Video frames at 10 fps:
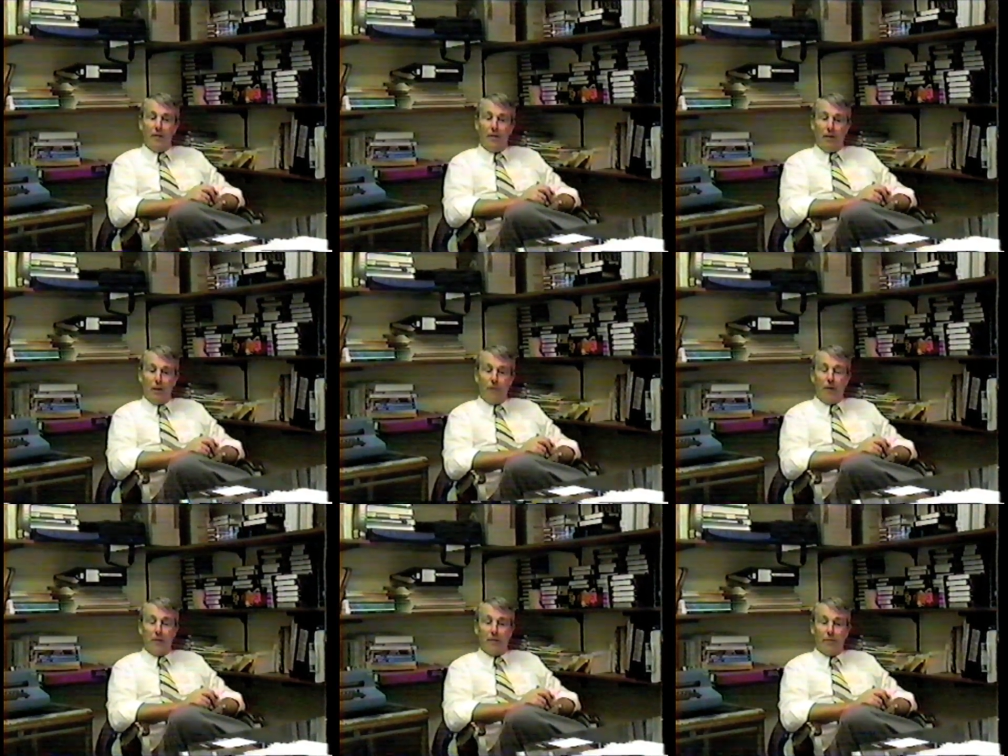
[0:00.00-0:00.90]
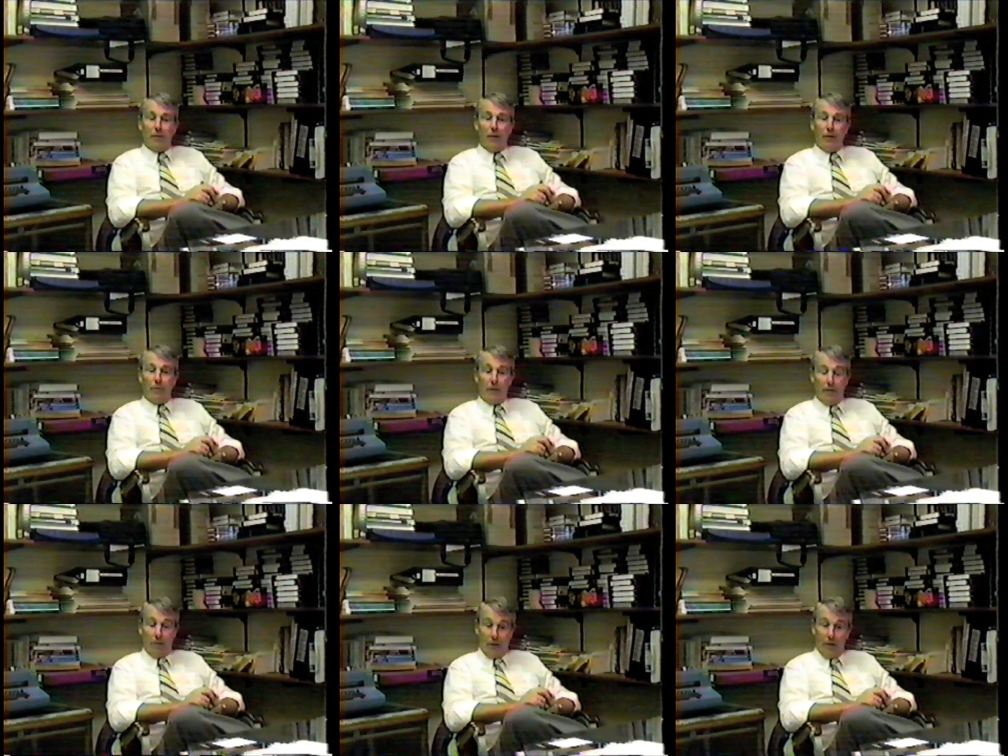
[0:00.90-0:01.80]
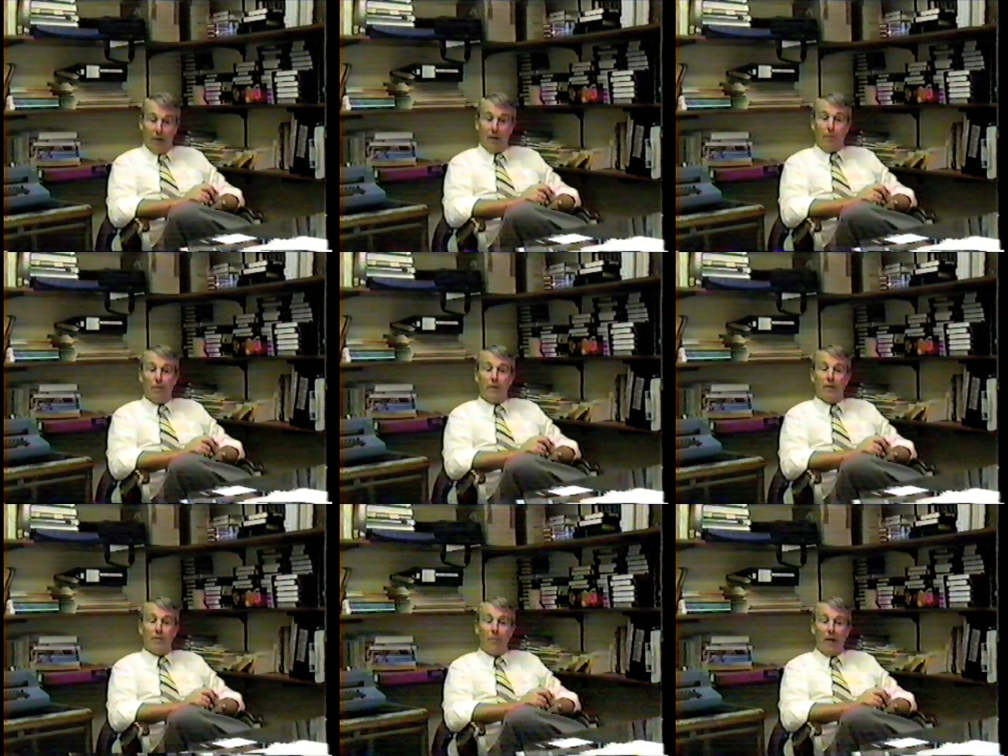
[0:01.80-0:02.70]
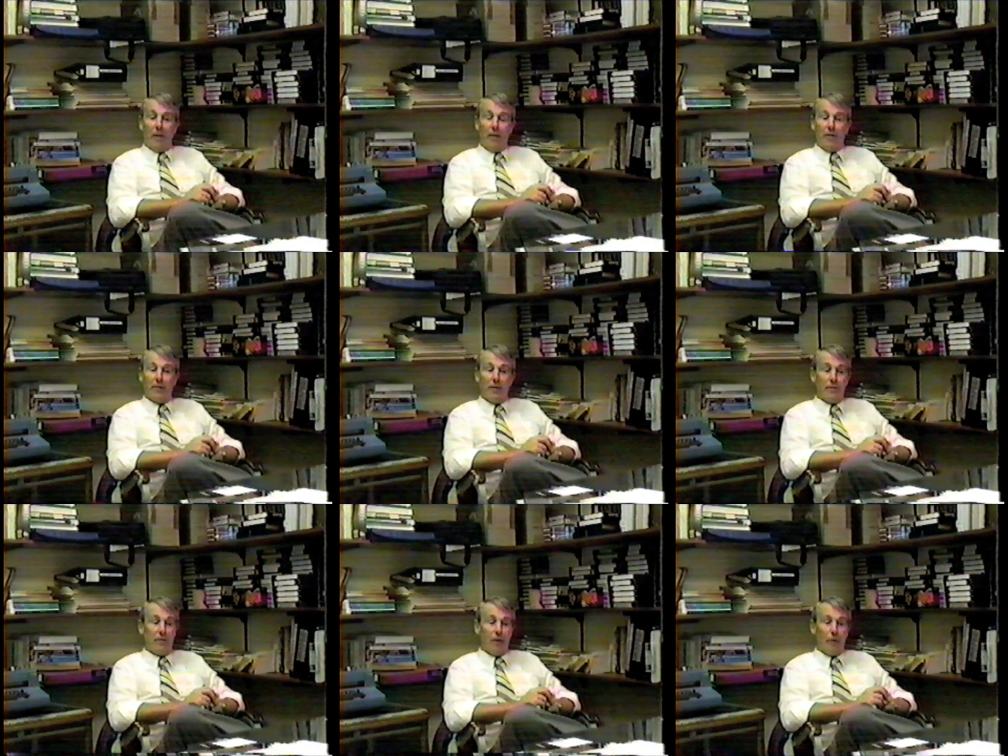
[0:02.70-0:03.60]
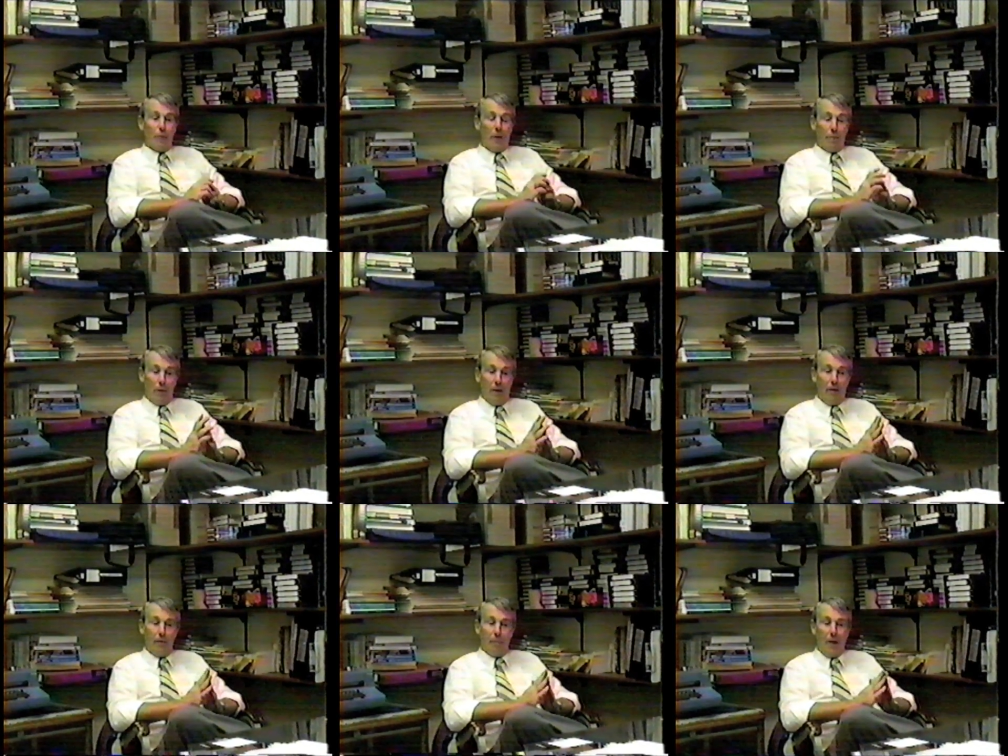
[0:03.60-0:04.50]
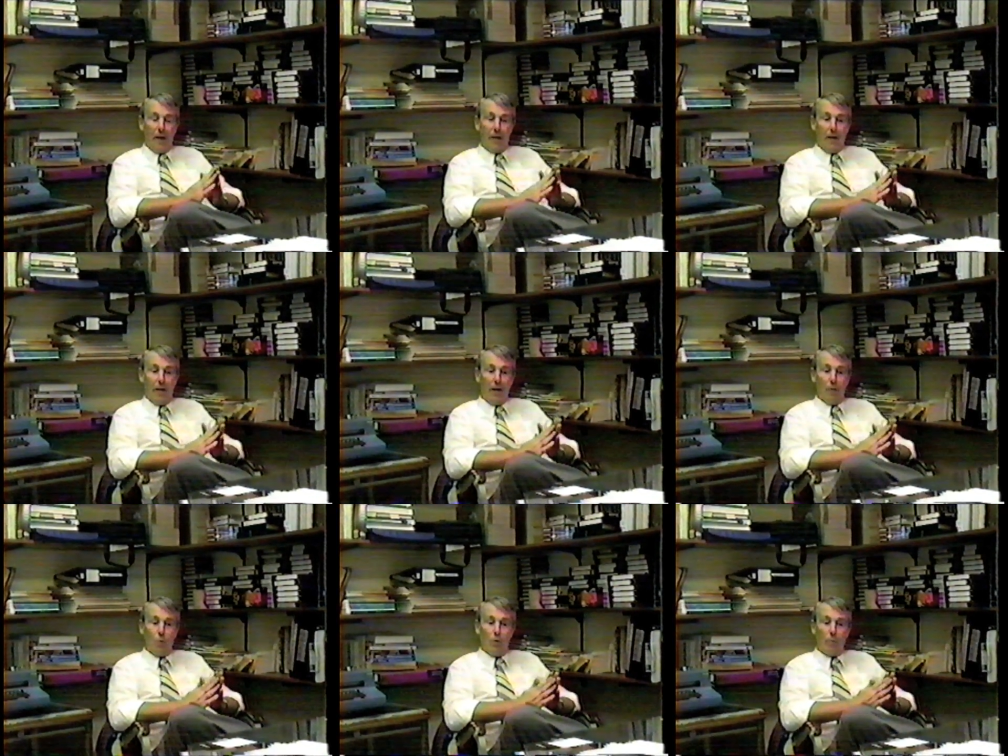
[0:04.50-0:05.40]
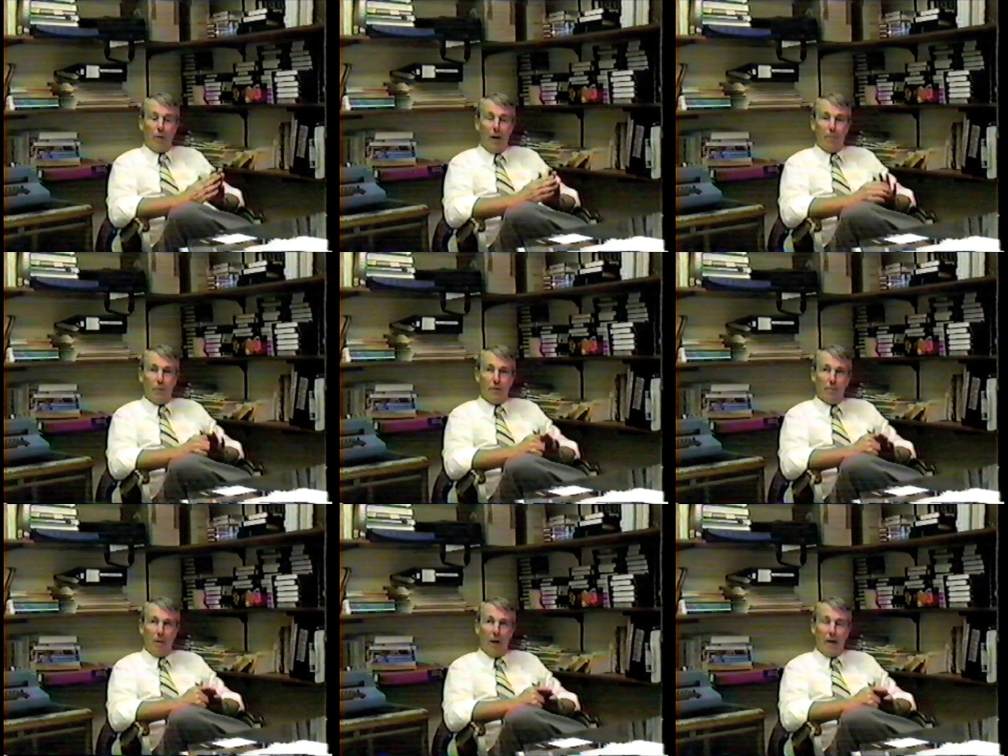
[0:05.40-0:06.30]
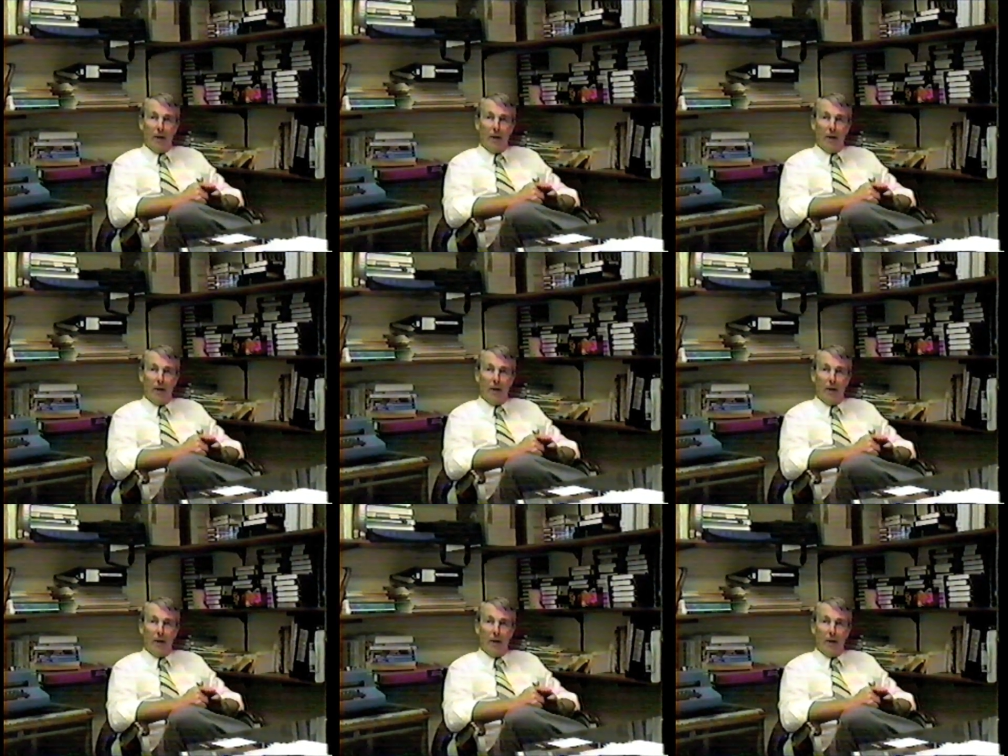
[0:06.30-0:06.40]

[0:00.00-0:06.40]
Defensively, we only had a couple of kids back also, so we had Ben Hart back, and Will Papa was back,